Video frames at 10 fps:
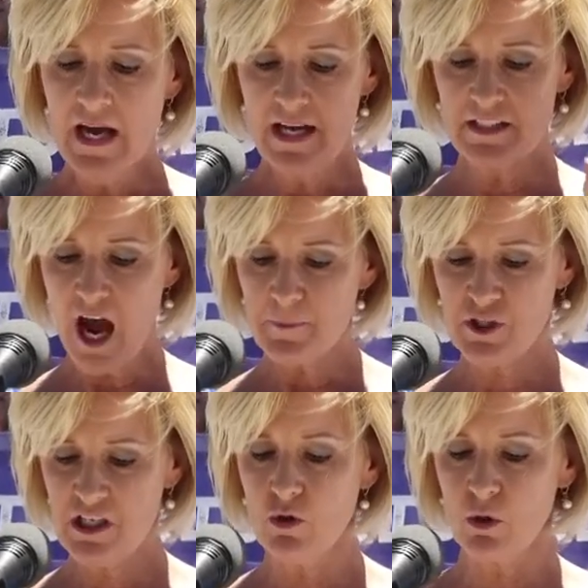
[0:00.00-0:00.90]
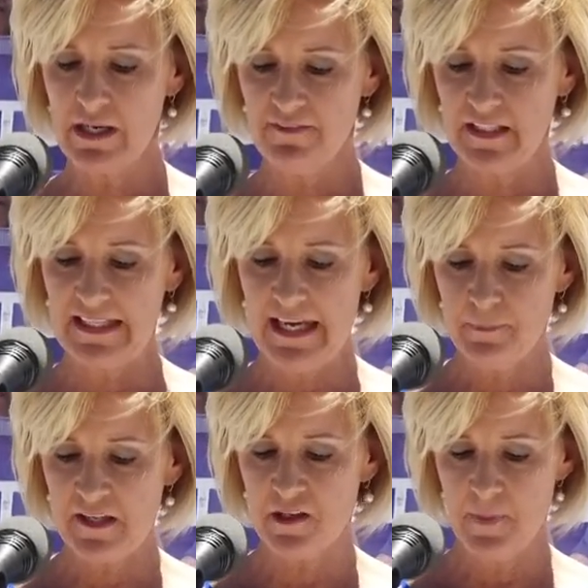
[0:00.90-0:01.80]
Adoption or even
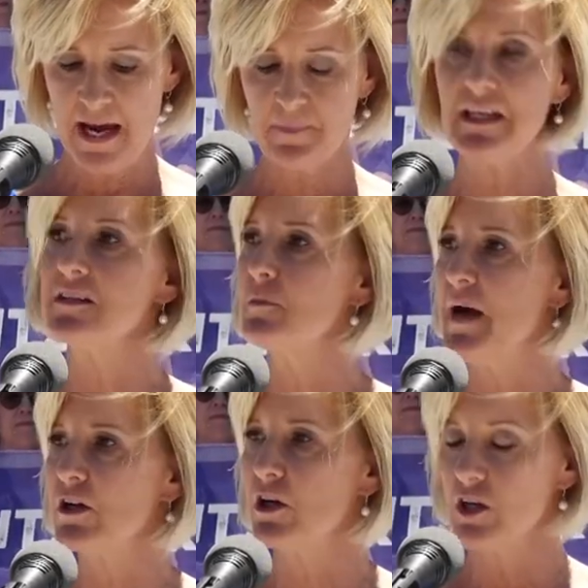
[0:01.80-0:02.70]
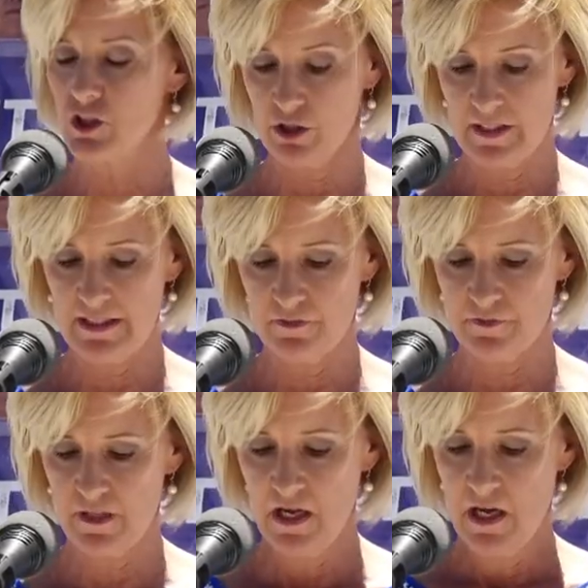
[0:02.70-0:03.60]
keeping the baby is a better alternative.